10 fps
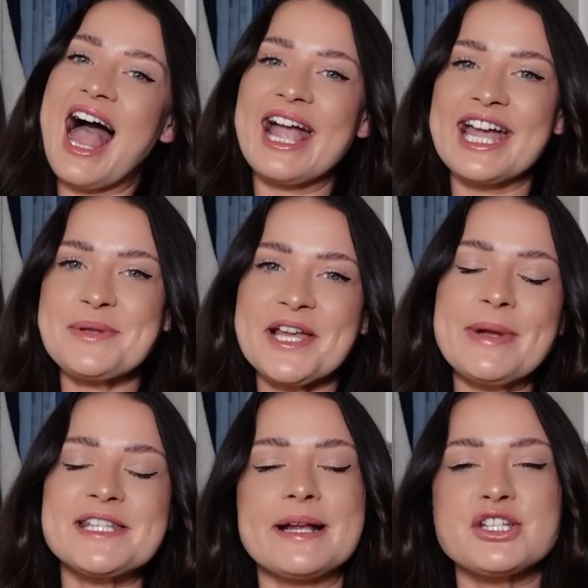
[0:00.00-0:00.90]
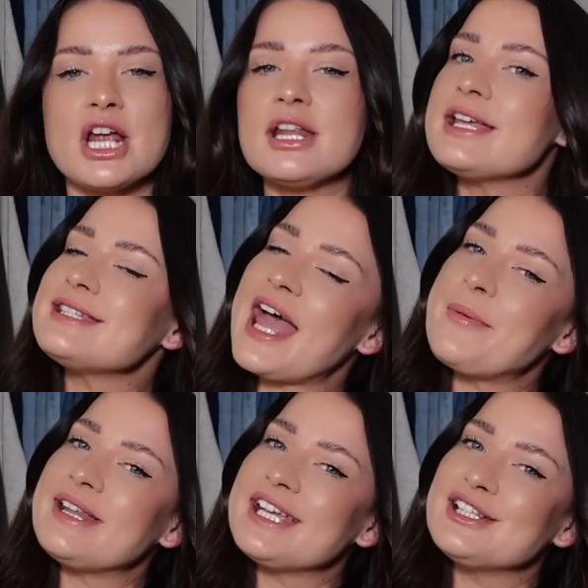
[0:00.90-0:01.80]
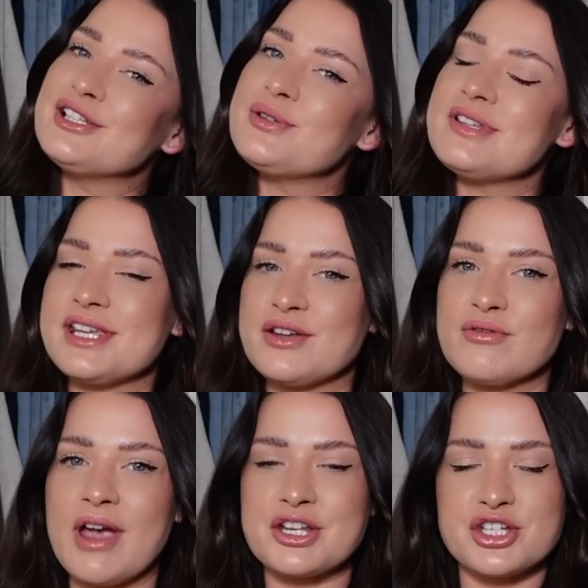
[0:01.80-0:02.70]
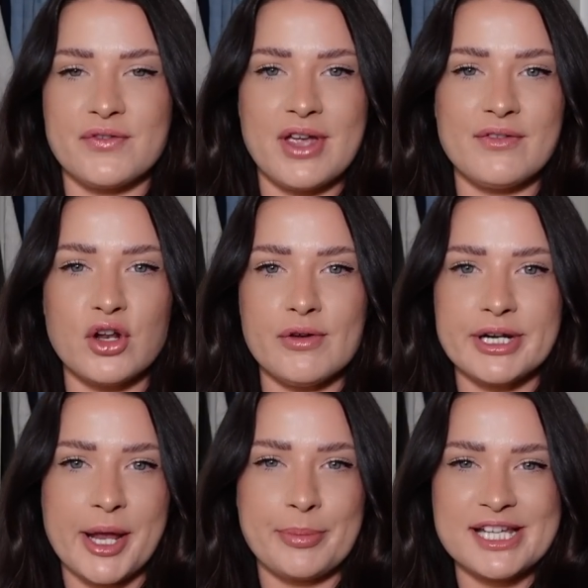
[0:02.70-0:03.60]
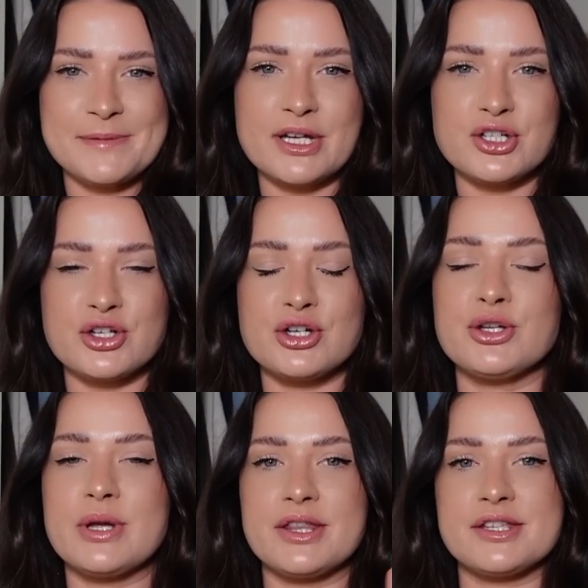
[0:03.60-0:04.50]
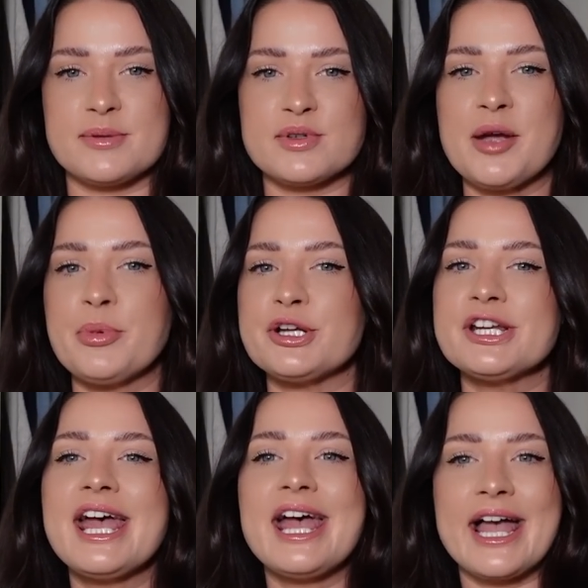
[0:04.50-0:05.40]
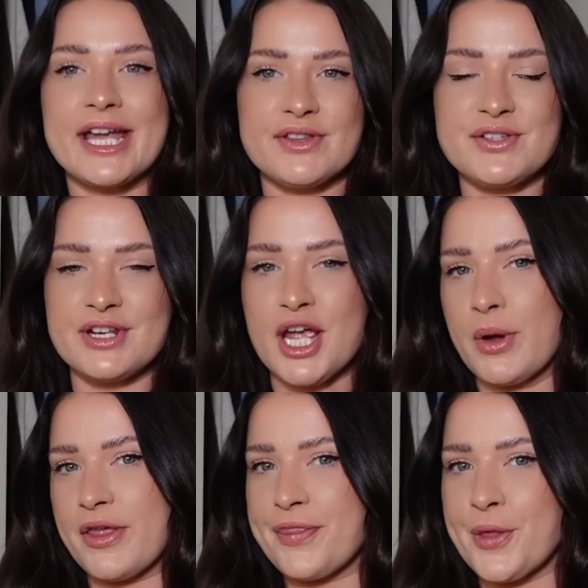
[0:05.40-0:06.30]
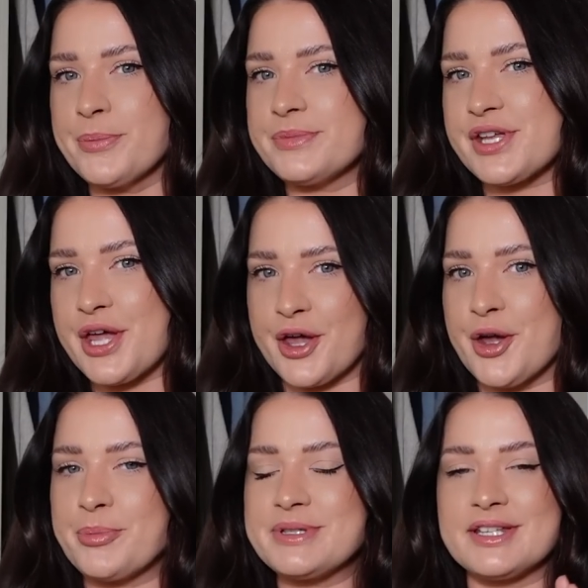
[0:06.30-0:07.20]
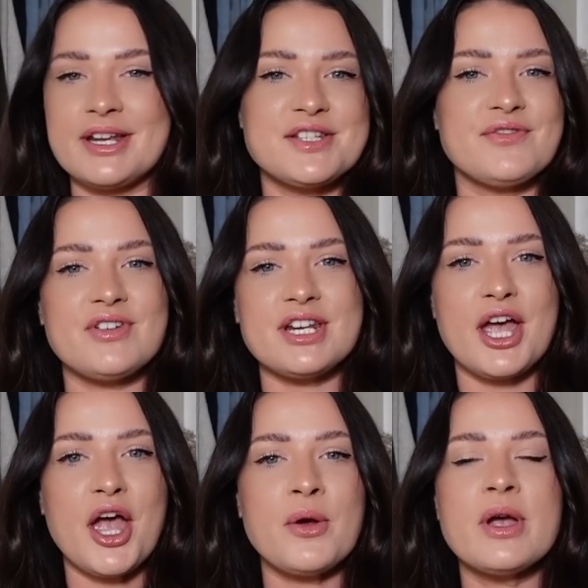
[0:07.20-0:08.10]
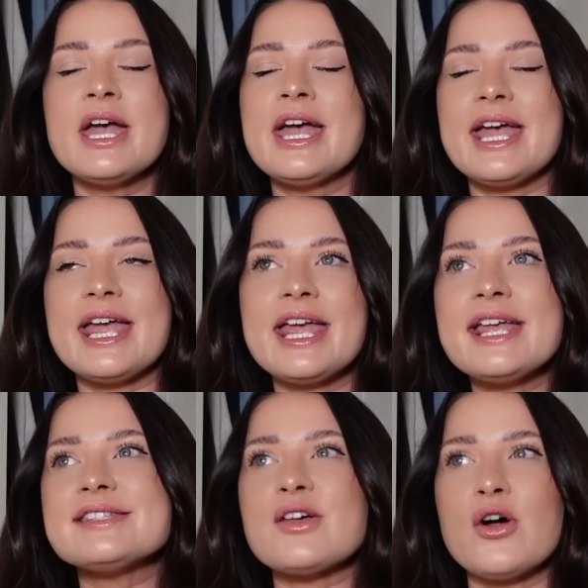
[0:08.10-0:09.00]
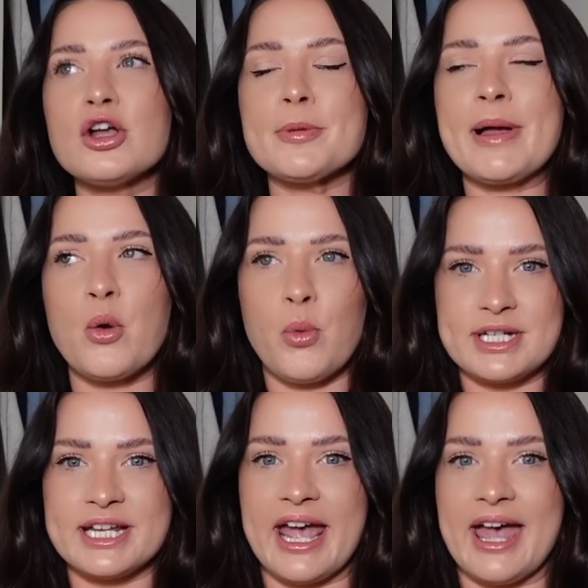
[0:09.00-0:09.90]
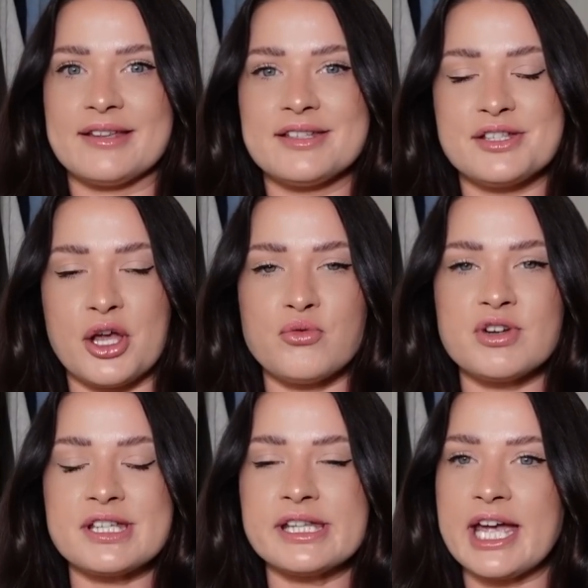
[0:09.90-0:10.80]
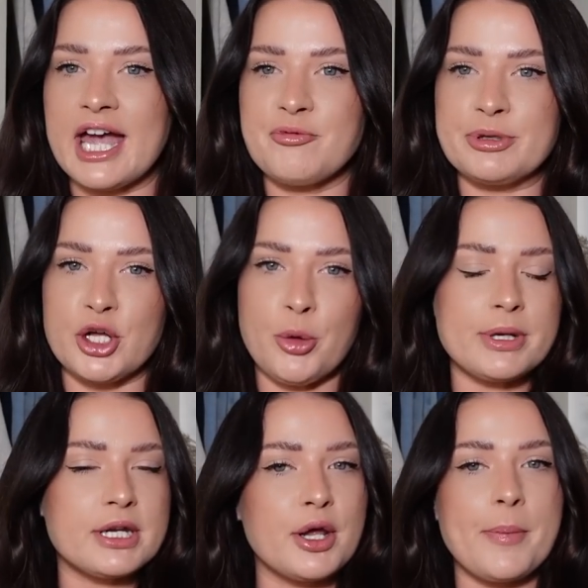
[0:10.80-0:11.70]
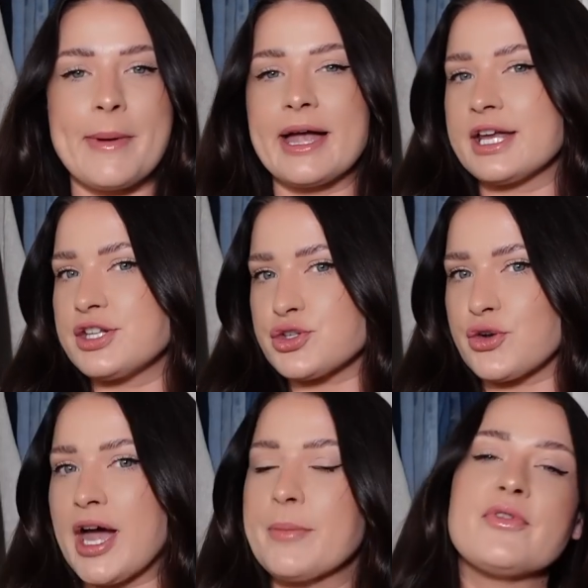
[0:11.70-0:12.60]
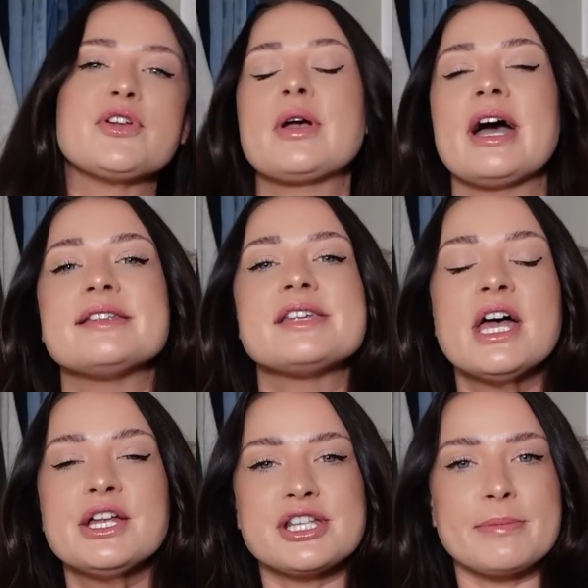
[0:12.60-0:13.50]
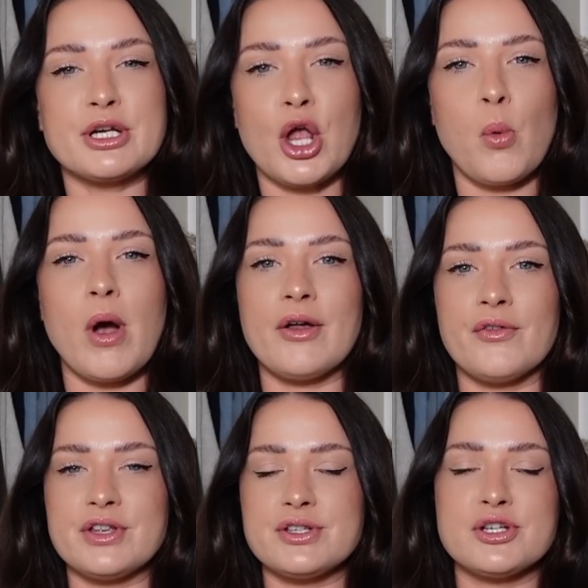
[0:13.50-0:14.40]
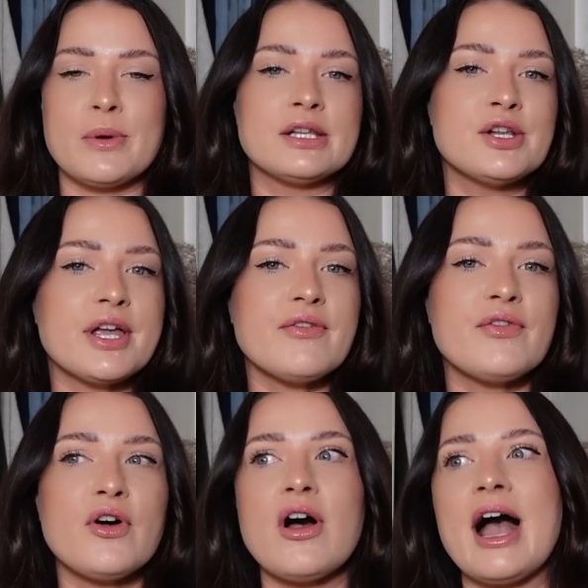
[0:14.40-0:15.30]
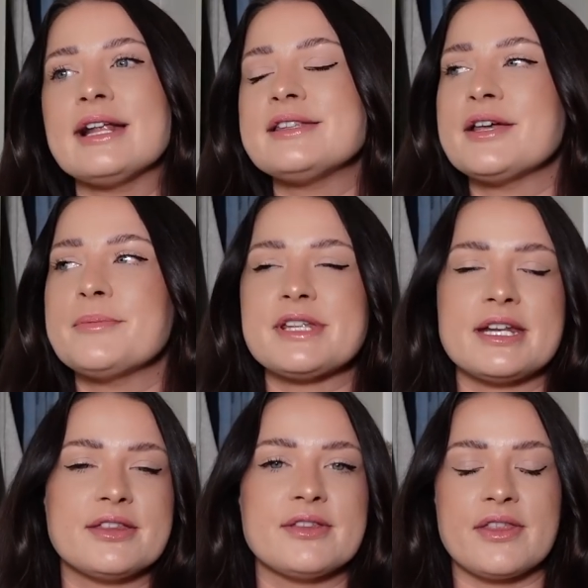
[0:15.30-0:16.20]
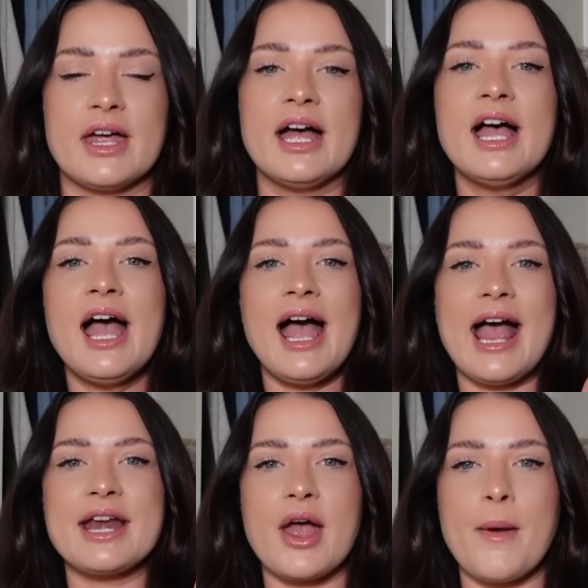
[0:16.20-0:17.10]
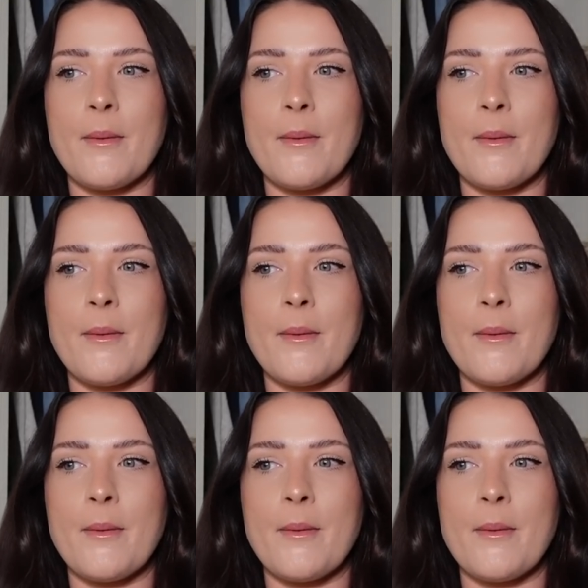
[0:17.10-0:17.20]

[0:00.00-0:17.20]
Hi guys, welcome back to my channel. It's Emily Lucy Rajch. If you haven't already, please make sure you hit the subscribe button and give this video a thumbs up. Today's video is all about wedding guests. So recently I've been opening up my Instagram for you guys to let me know what outfits you are looking for, items, anything like that. And